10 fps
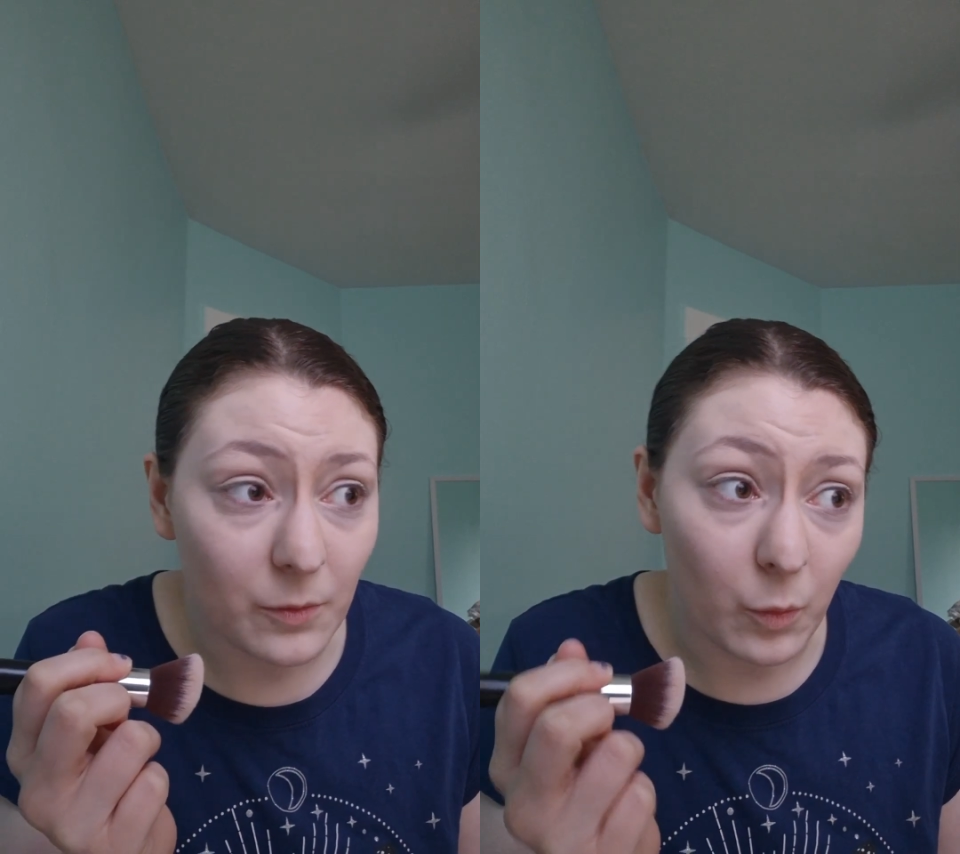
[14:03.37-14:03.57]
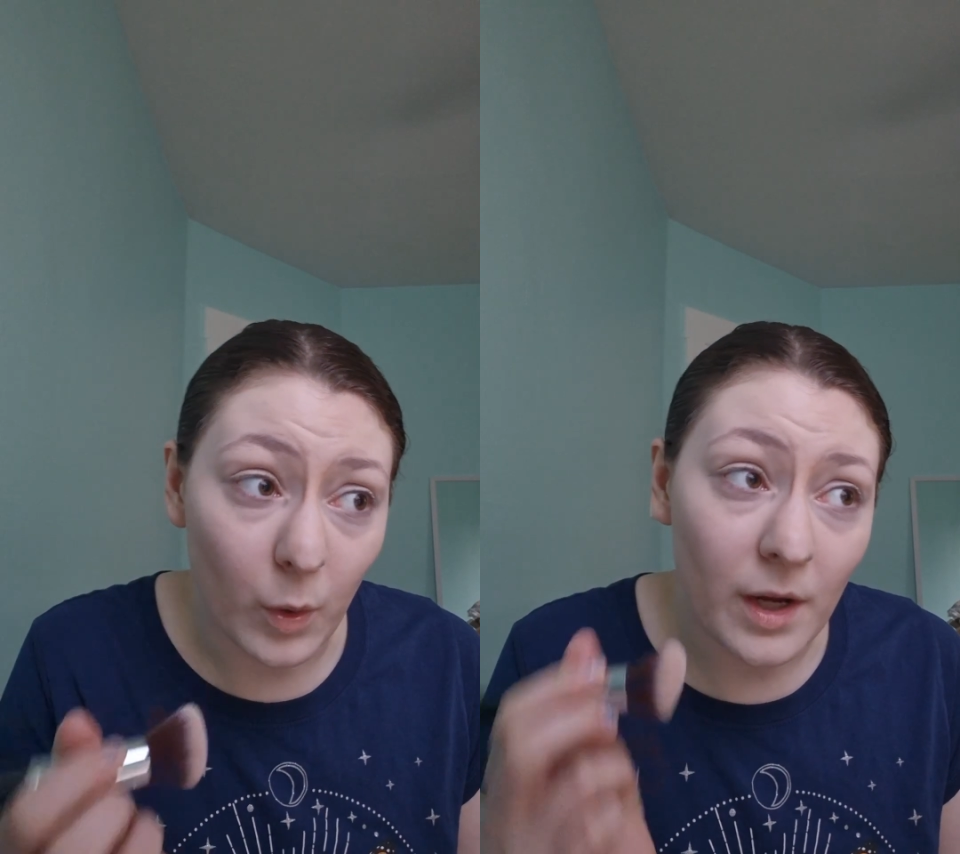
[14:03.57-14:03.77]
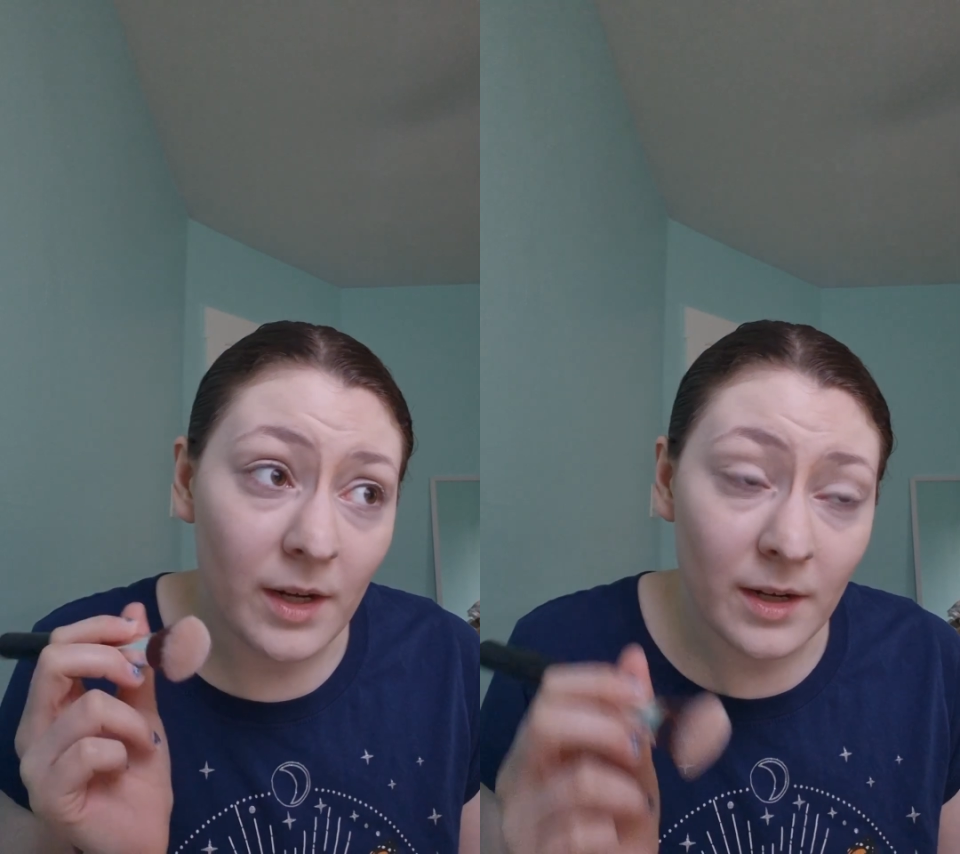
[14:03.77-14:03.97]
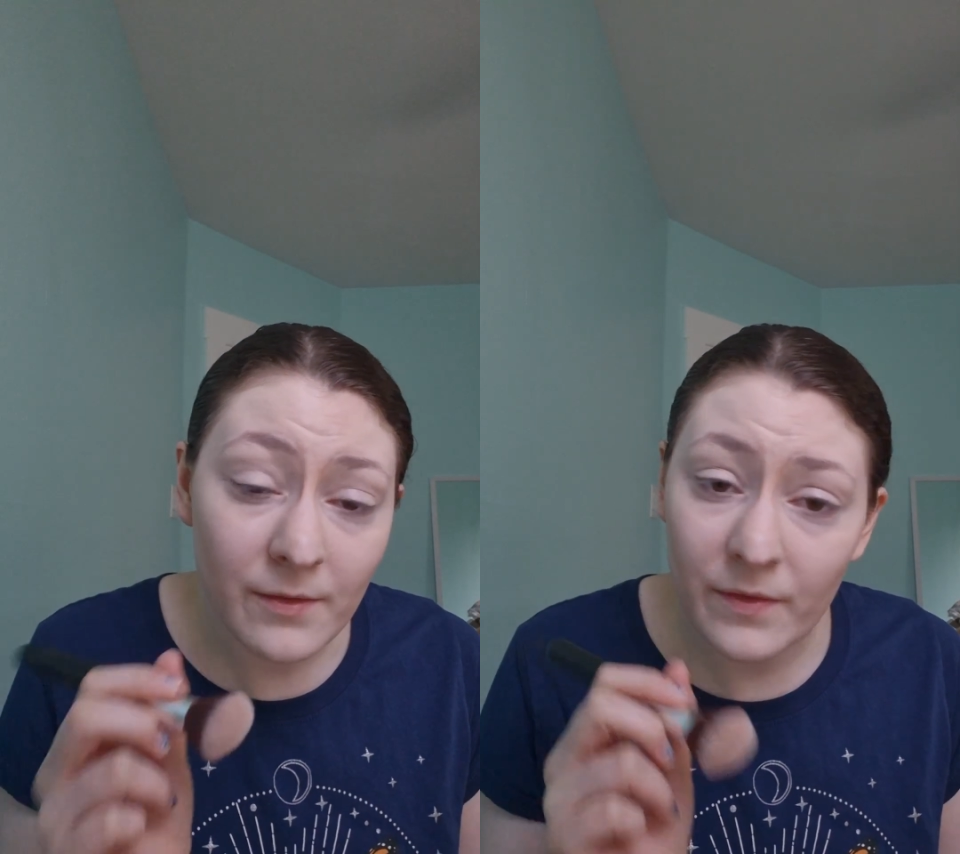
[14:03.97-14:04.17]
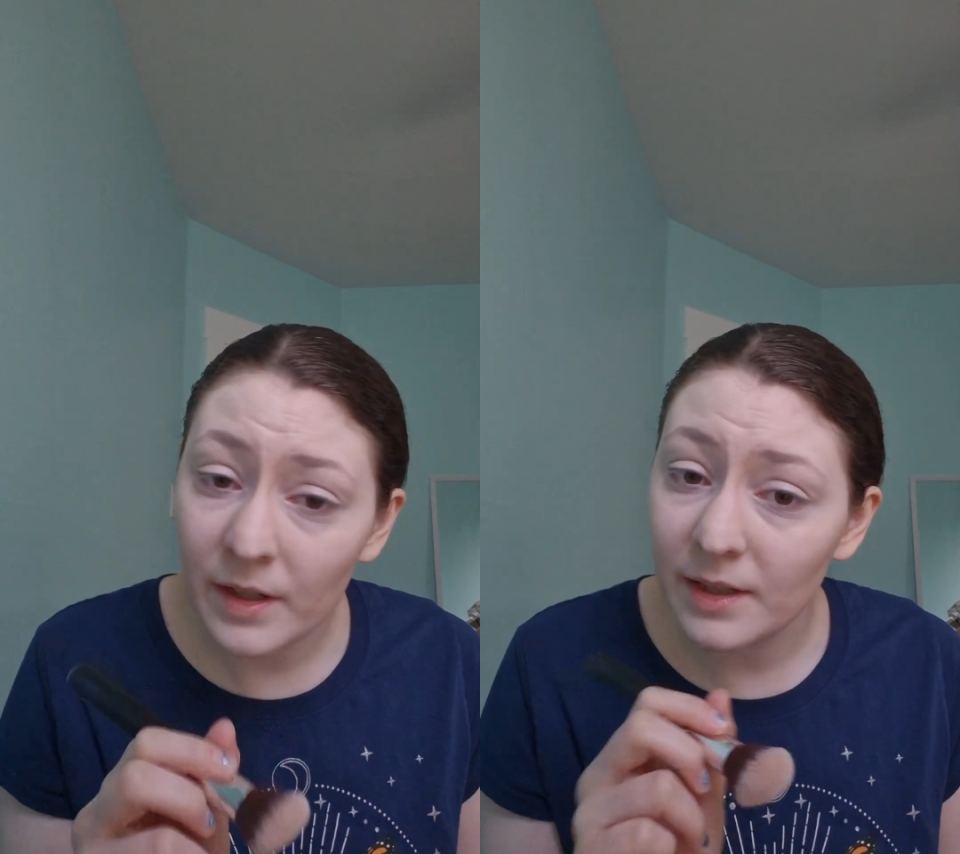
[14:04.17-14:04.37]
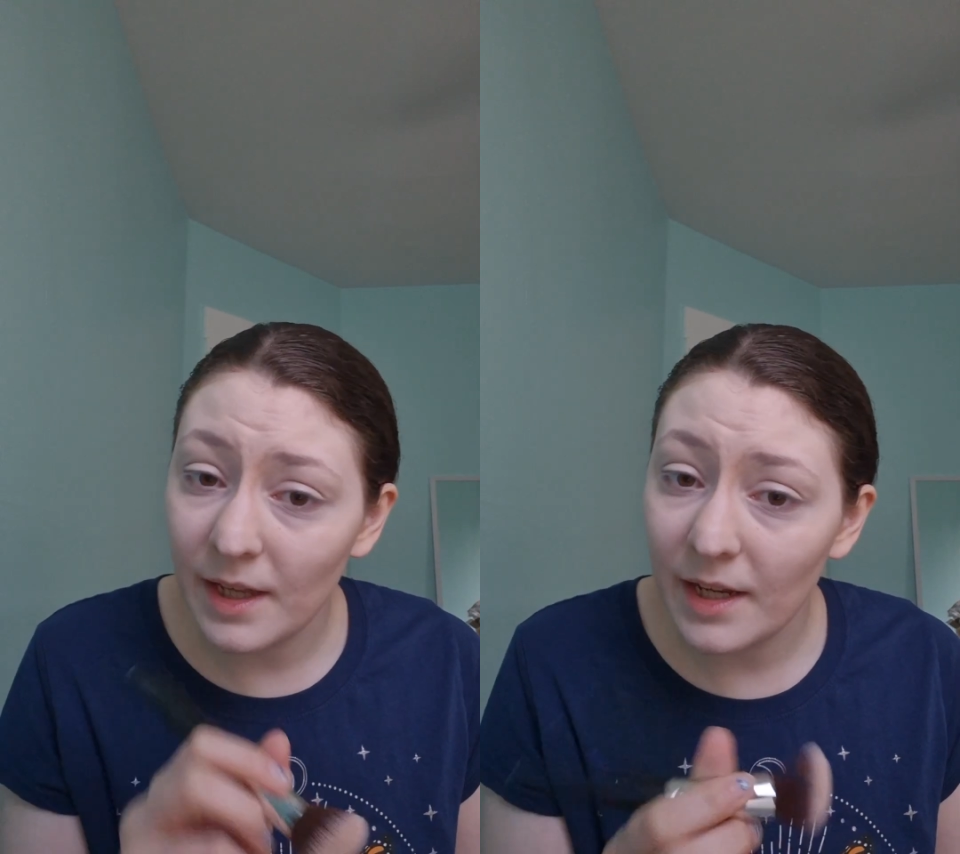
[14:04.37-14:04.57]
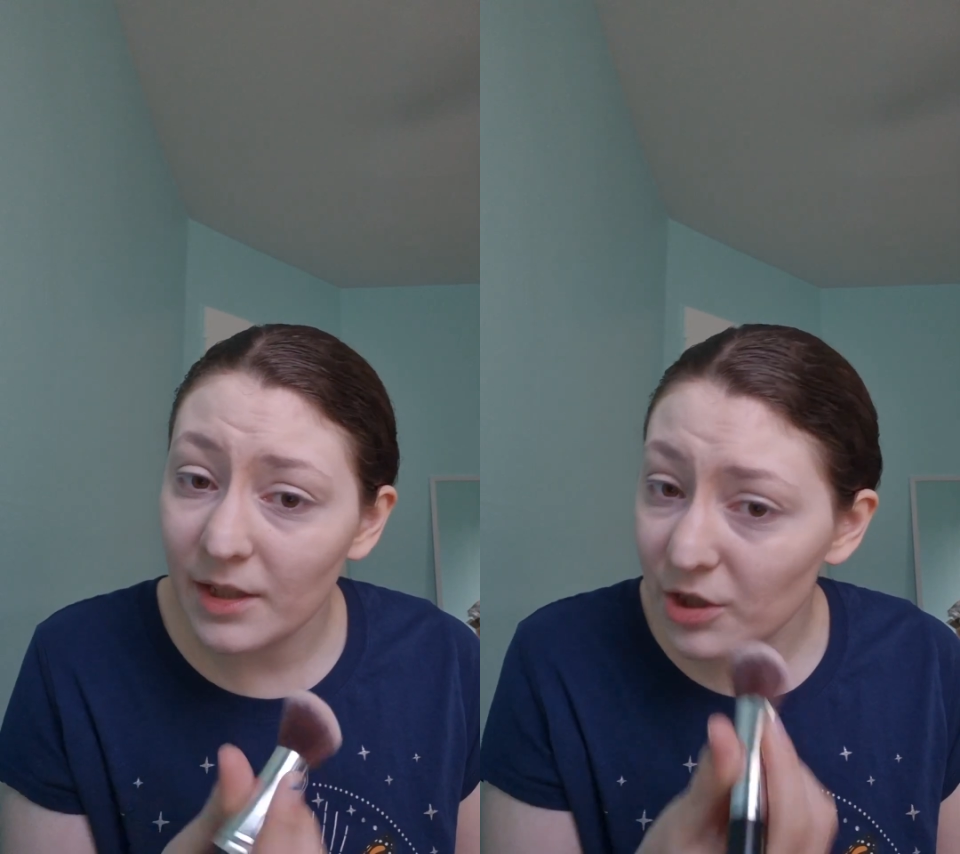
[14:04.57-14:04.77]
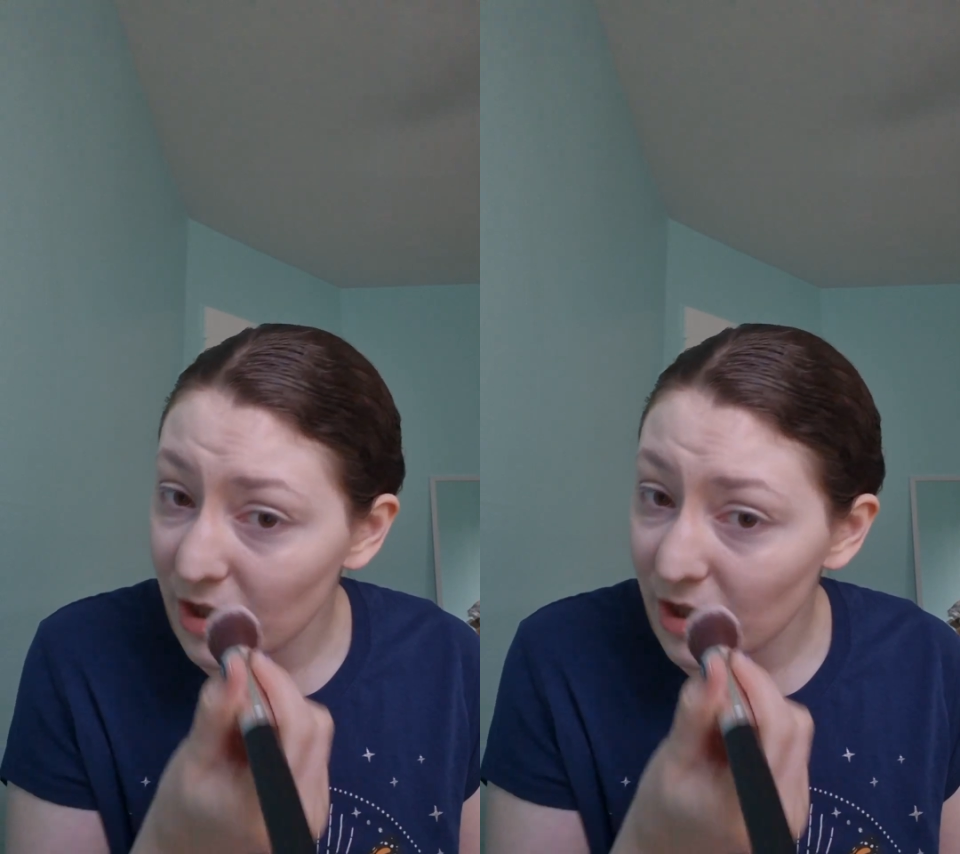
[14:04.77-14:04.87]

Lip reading: one of their lightest